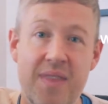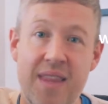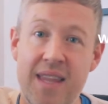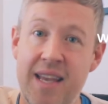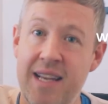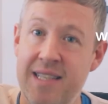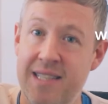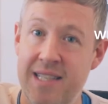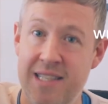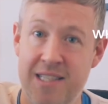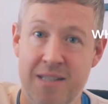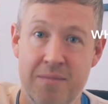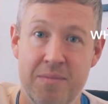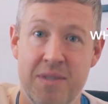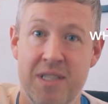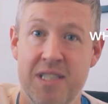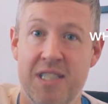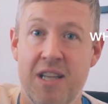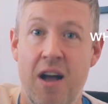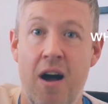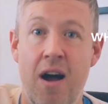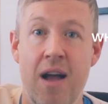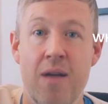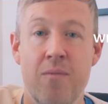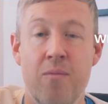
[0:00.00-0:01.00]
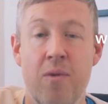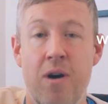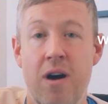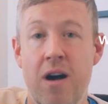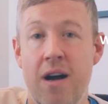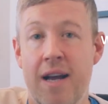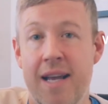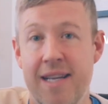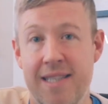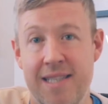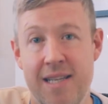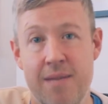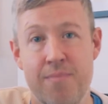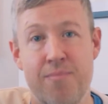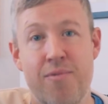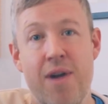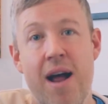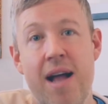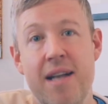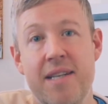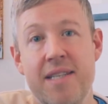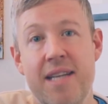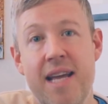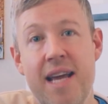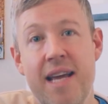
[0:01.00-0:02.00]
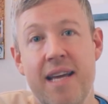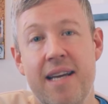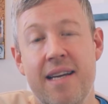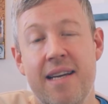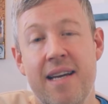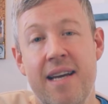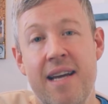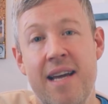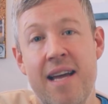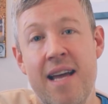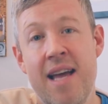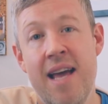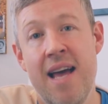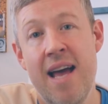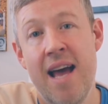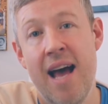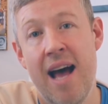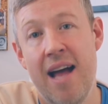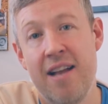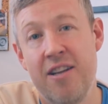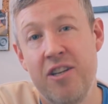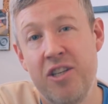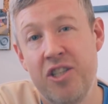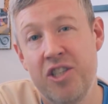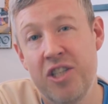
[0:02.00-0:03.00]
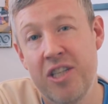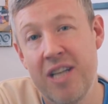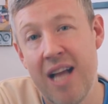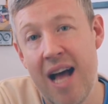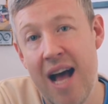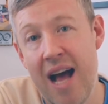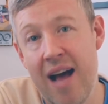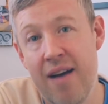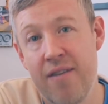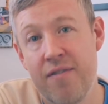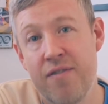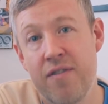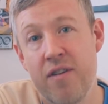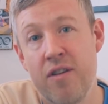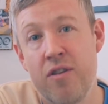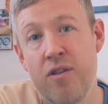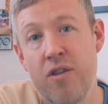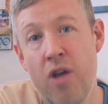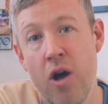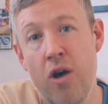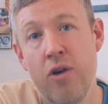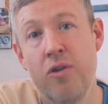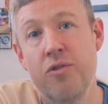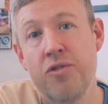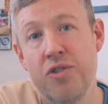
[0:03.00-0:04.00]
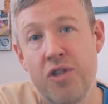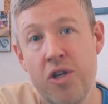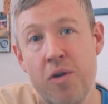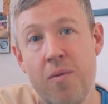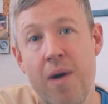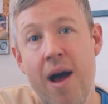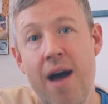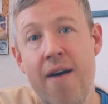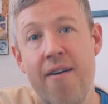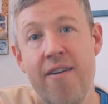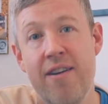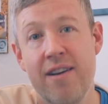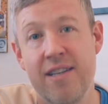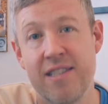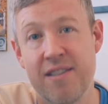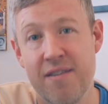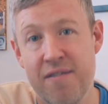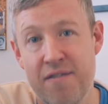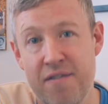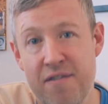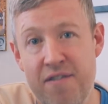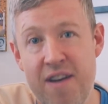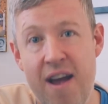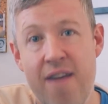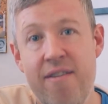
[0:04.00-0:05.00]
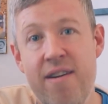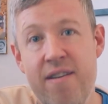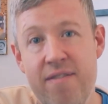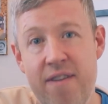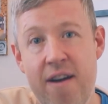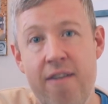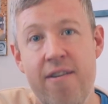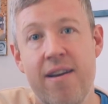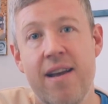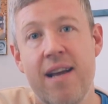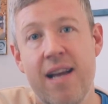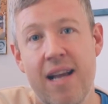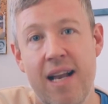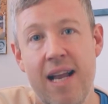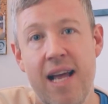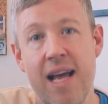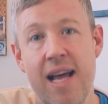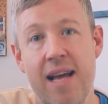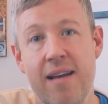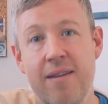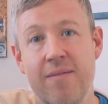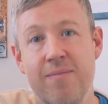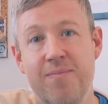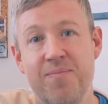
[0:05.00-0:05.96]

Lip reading: Is it some design work? Is it branding? And you should have those two areas very, very clear.